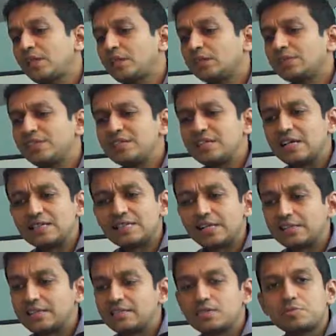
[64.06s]
And the reason I say
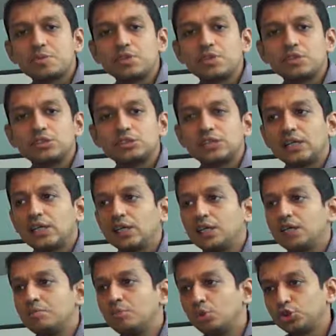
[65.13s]
this is because
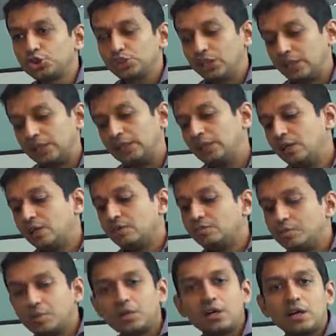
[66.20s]
emotionally,
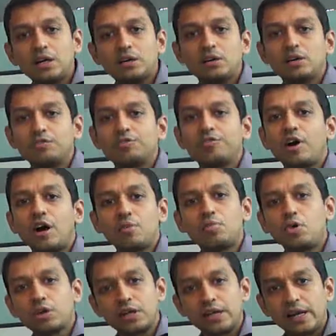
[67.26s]
women are far
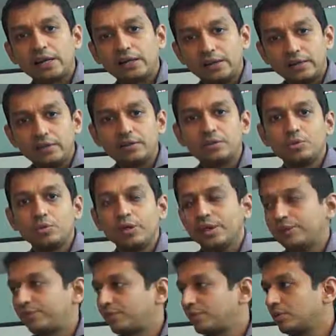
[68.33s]
more connected
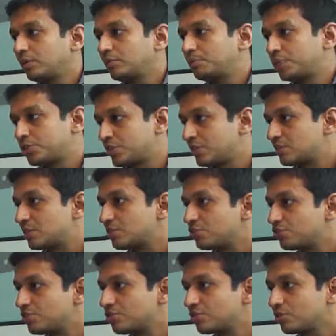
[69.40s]
with purchase
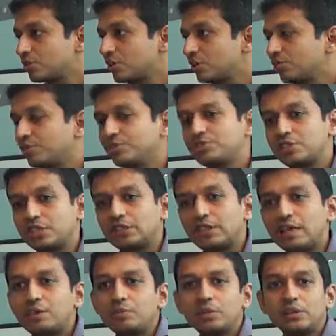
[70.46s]
decisions. We've seen
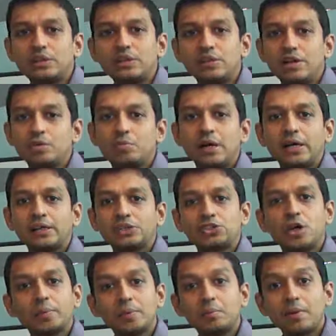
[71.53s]
that when they're trying to buy a
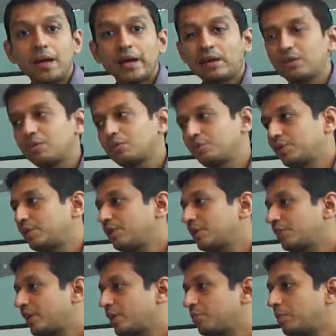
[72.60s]
shopping bag, when
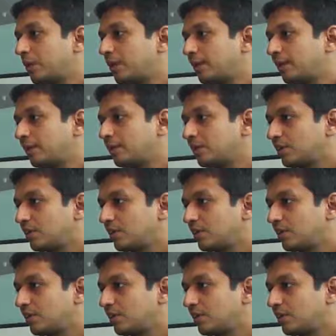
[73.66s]
they're trying to buy